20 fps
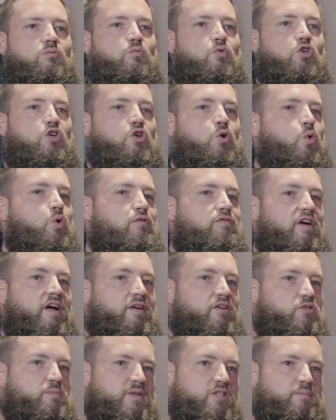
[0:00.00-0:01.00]
we're a core
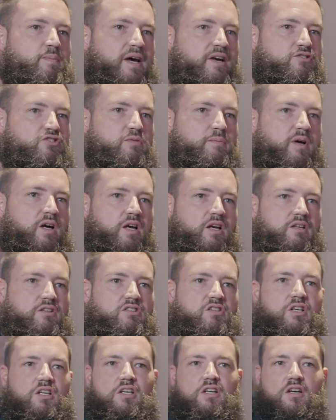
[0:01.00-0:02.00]
values-based
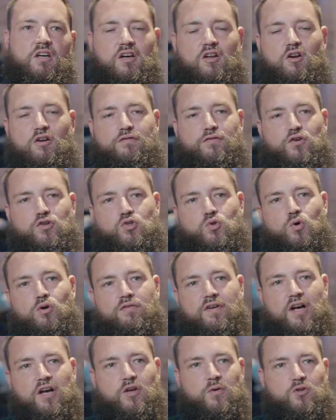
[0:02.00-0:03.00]
mastermind, and our first
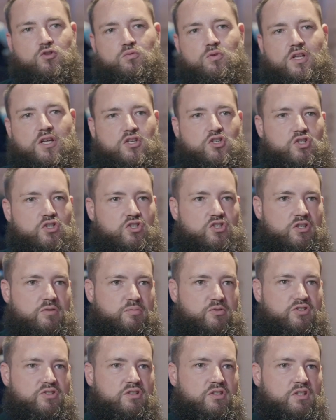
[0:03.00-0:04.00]
core value is
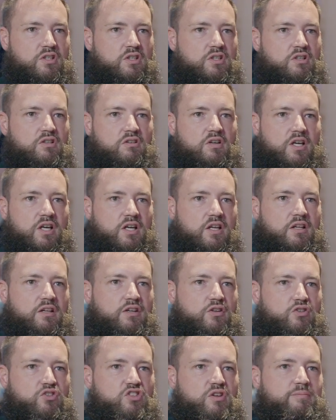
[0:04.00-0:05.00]
relationships, right?
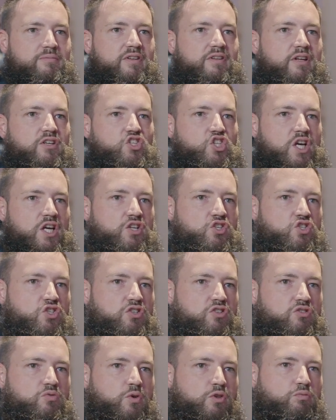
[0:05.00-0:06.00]
And there's something that
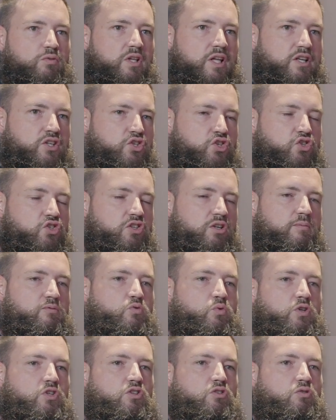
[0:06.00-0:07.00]
changes with
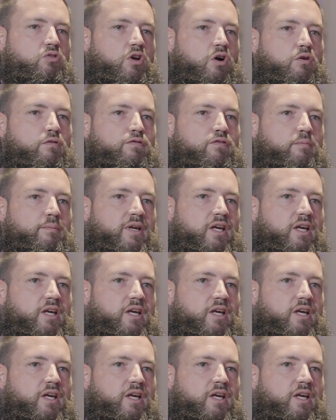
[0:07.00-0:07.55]
relationships when you go from